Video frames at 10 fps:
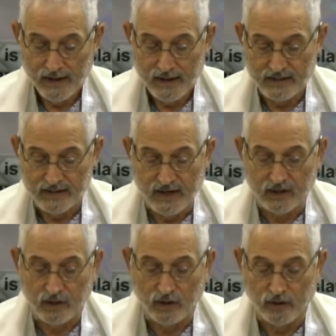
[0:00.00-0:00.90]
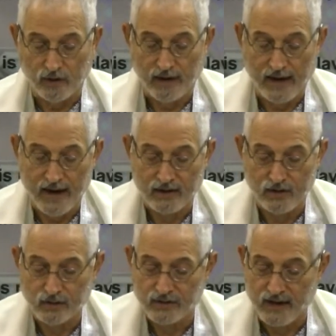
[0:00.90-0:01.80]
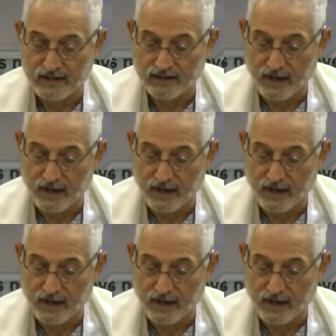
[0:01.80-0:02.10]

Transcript: Ezekiel thirty-eight, two says,